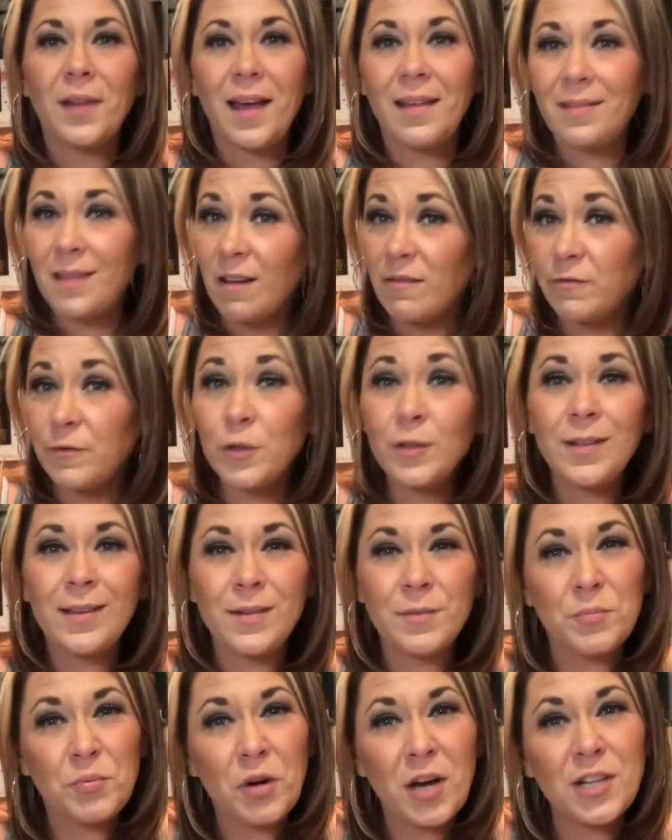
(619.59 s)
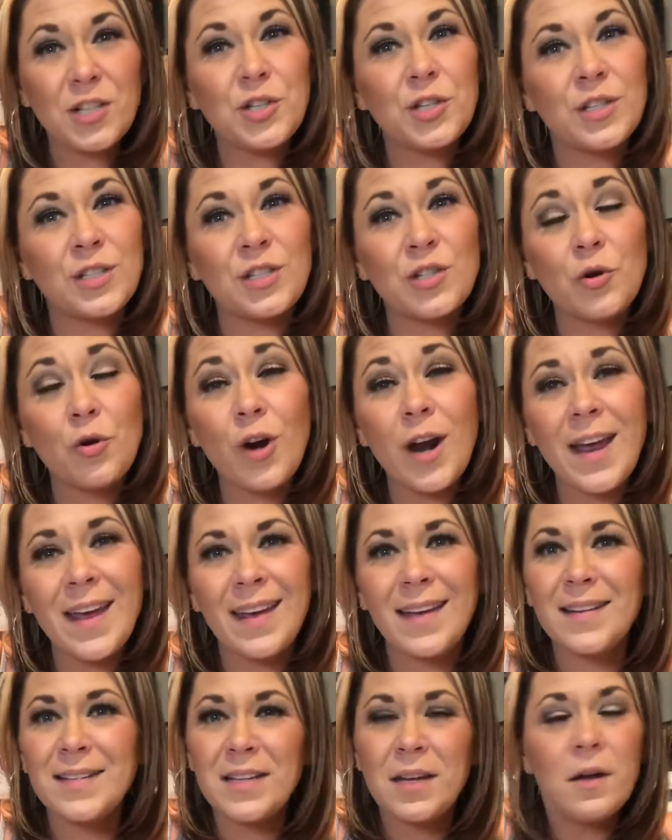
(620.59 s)
and that first impression is
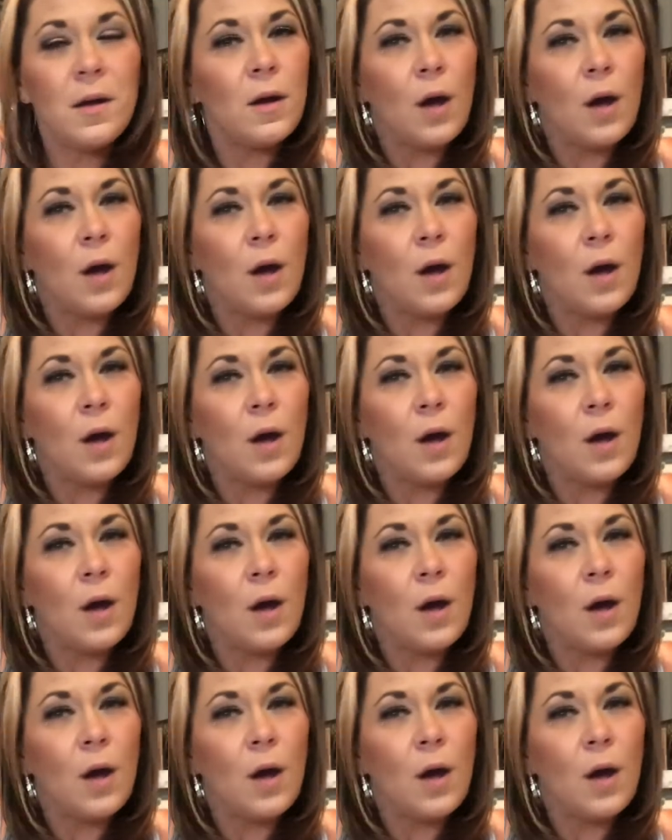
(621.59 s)
great,